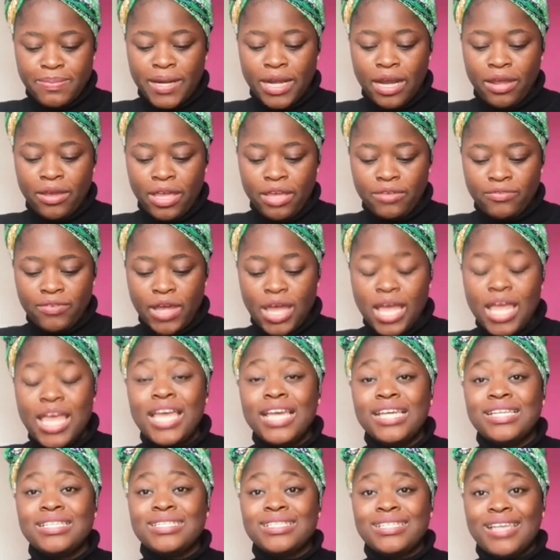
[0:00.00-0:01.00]
But however,
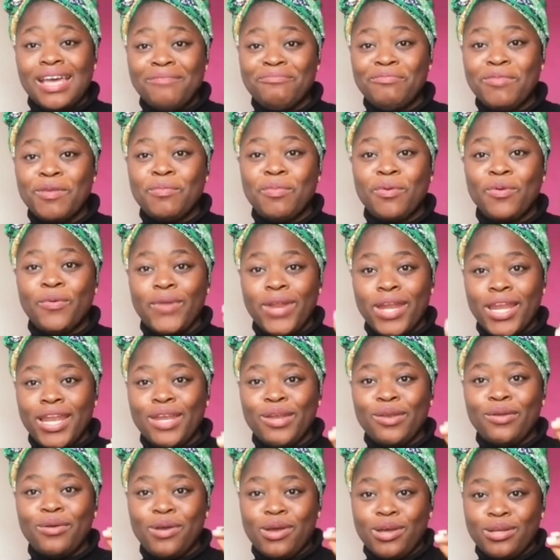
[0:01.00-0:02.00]
some people really
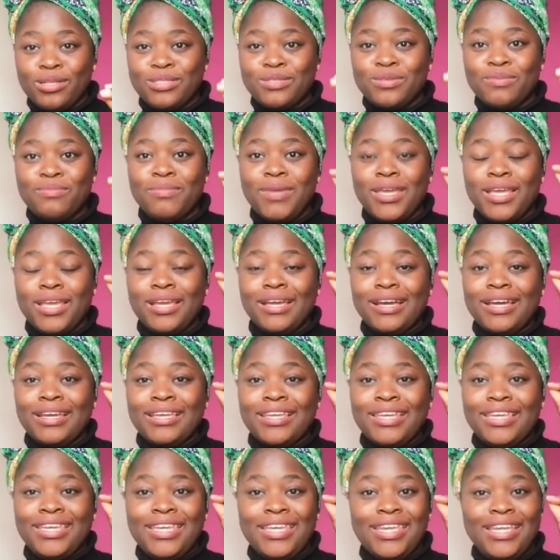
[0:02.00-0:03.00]
know how to make a
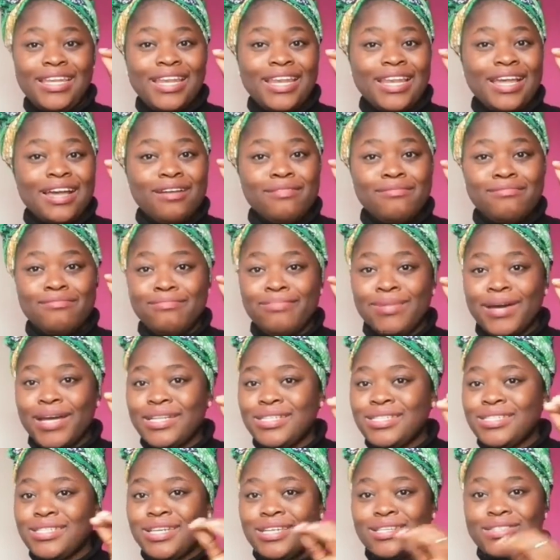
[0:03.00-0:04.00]
killer
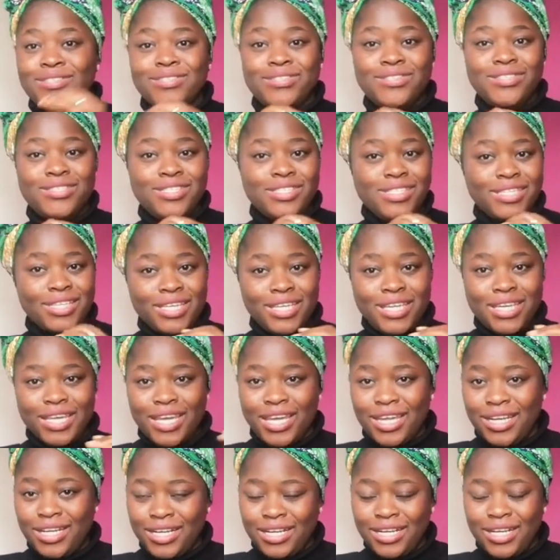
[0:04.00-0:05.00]
butter
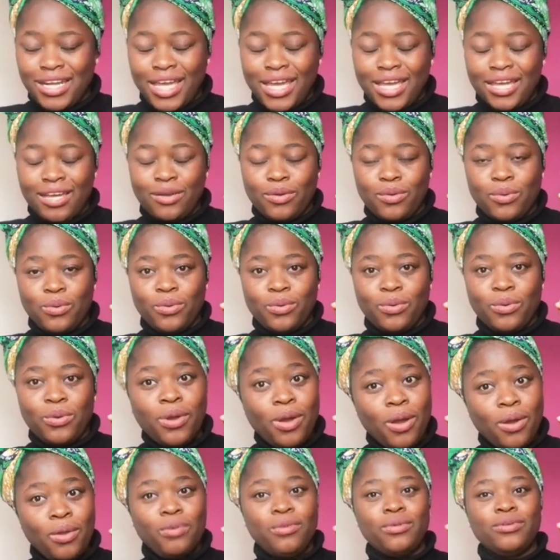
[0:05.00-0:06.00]
chicken. Like, whoo!
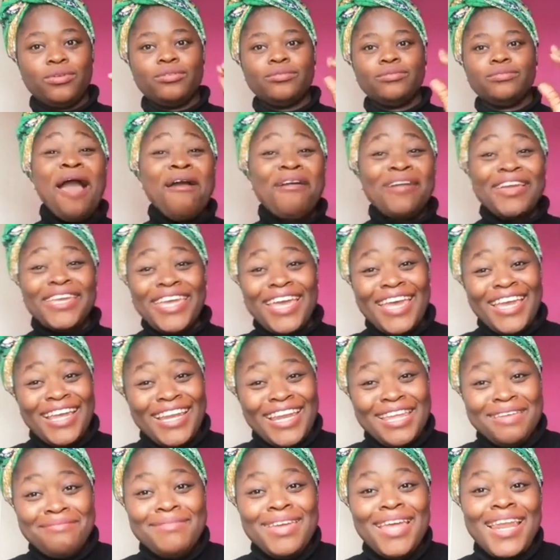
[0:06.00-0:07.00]
Okay,
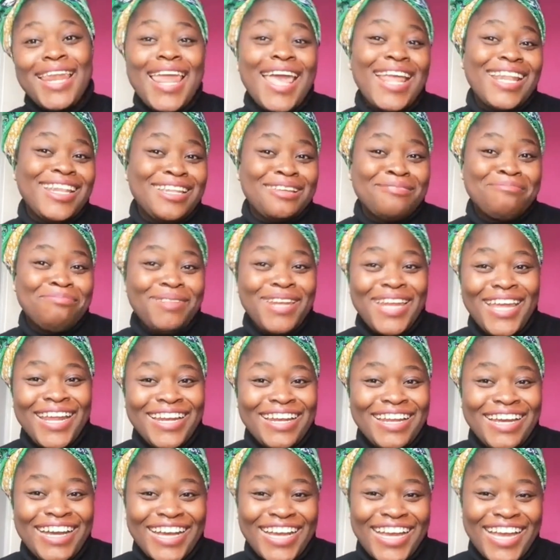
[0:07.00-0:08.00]
let me land the
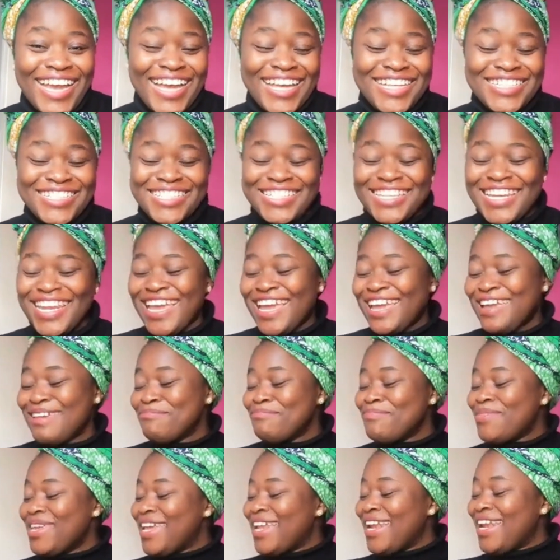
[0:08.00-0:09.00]
plane now, guys.
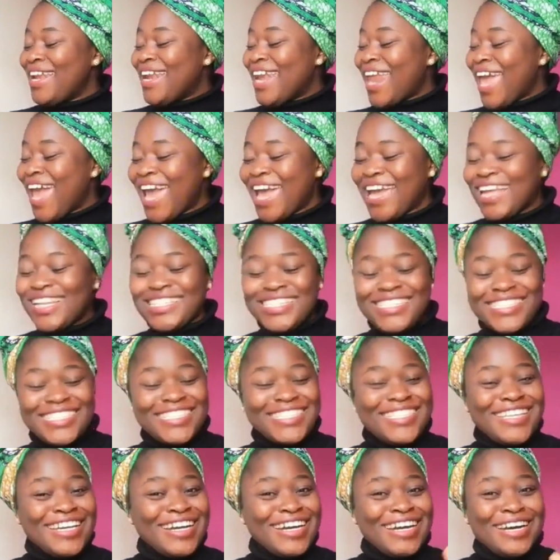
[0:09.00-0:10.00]
Let me land
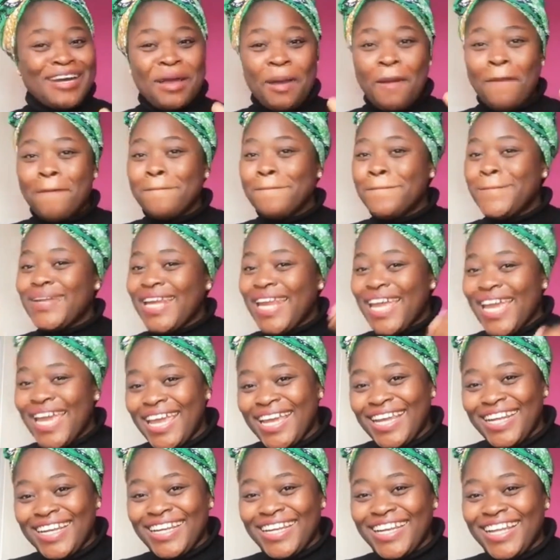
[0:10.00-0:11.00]
the
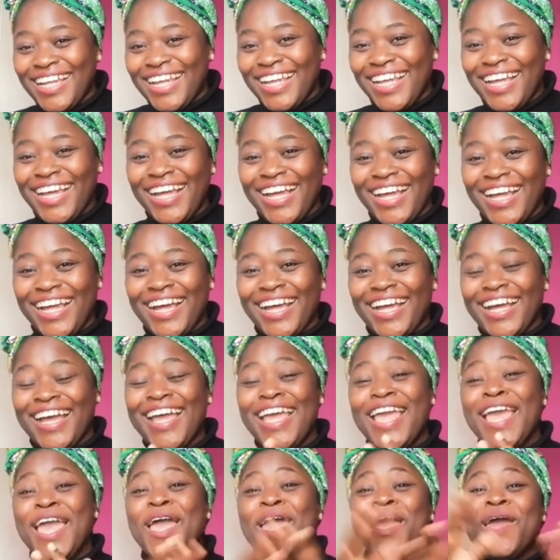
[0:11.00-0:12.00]
plane.
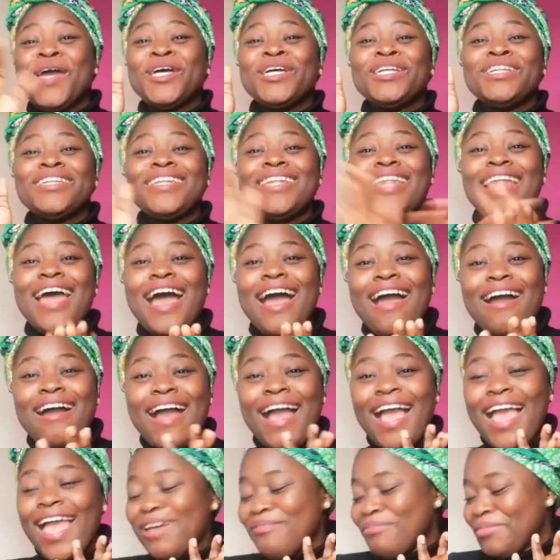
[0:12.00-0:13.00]
Now
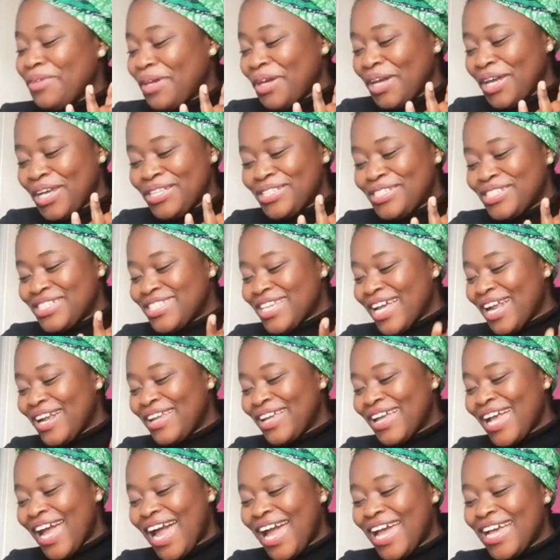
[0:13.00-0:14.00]
I am going to tell
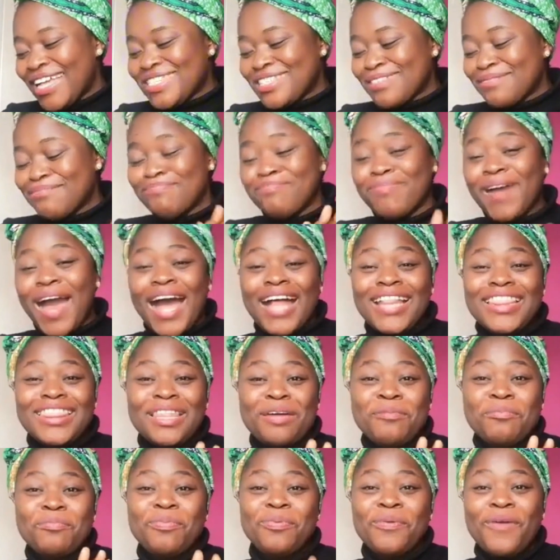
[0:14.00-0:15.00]
you guys
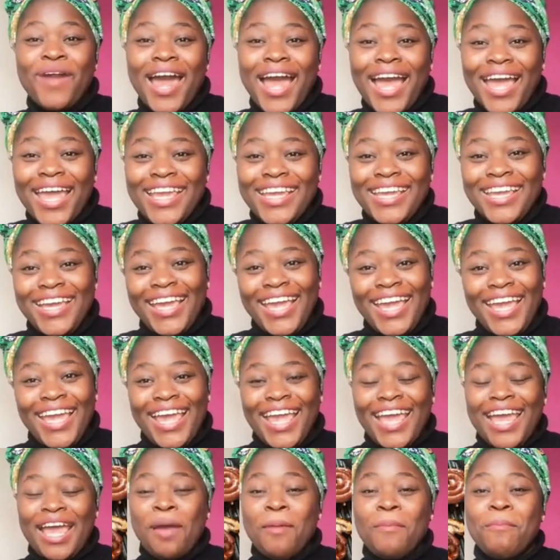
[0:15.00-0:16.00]
about the braai.
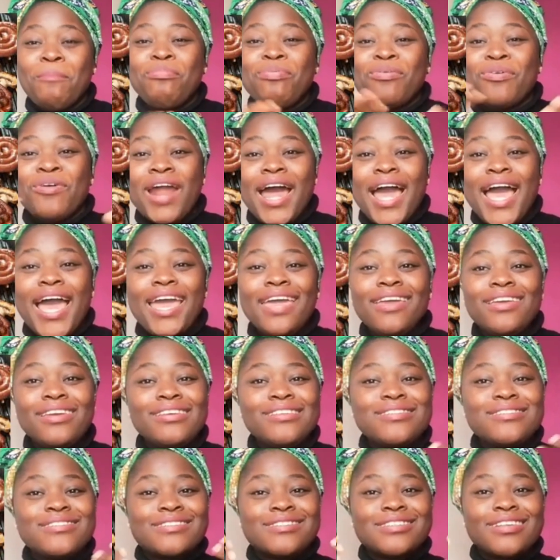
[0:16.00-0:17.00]

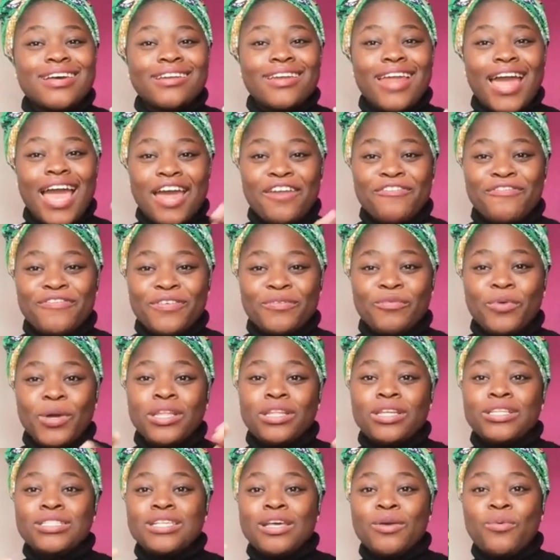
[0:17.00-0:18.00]
Braai is a South
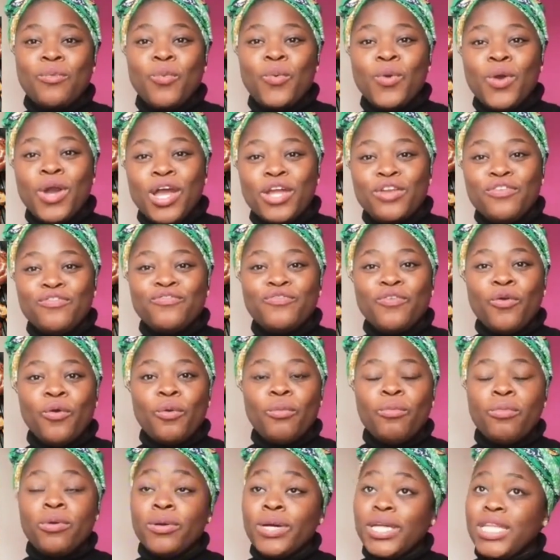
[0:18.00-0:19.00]
African, it's an
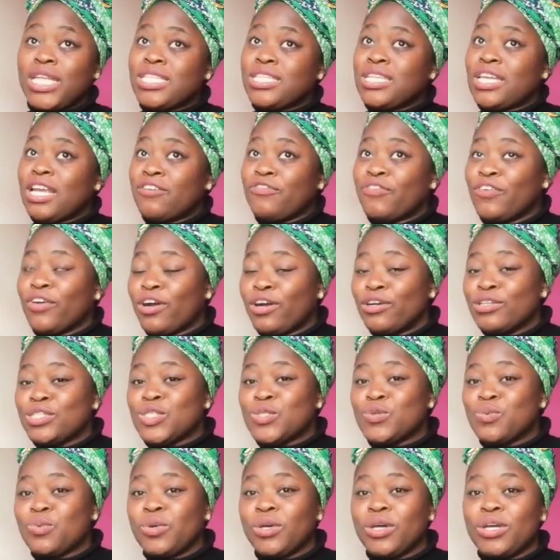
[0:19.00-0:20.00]

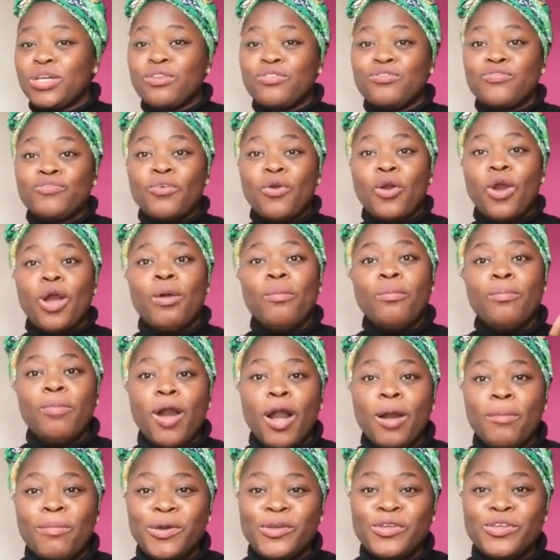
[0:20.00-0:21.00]
Afrikaans word for a
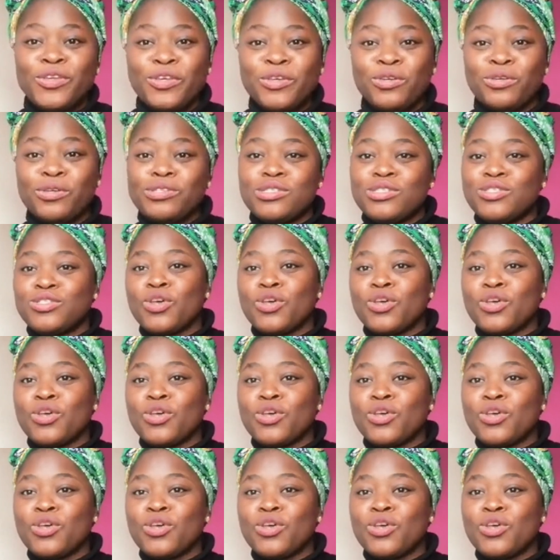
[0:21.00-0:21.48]
barbecue.